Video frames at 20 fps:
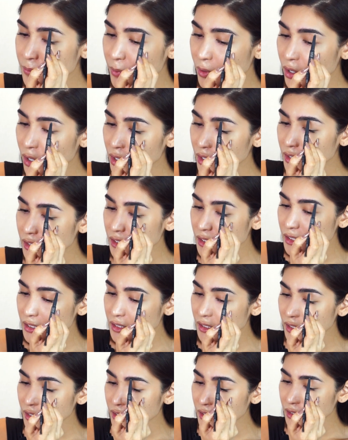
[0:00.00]
scars
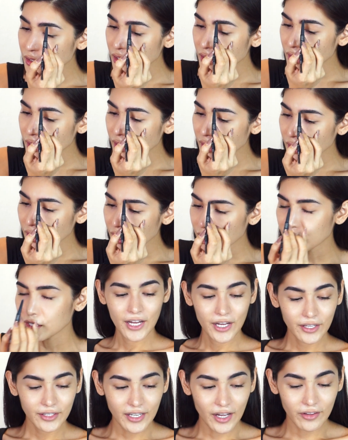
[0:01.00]
area.
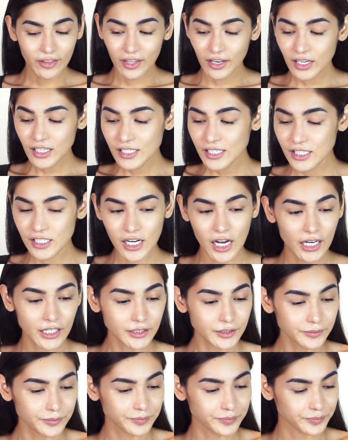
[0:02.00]
Now that it's
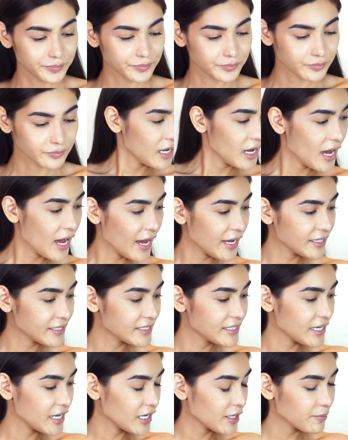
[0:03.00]
done, I
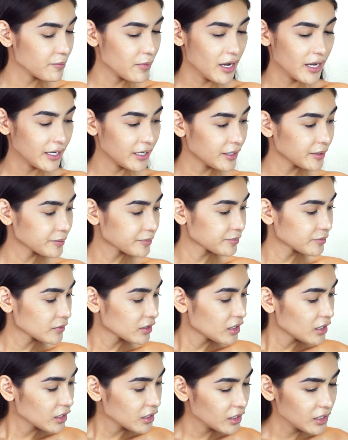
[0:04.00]
take my
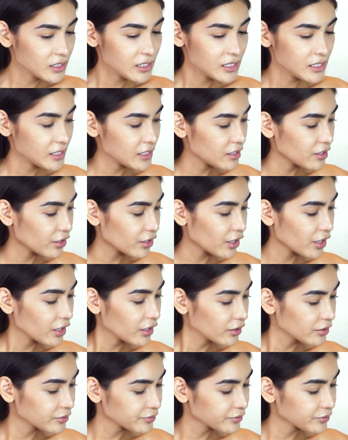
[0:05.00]
concealer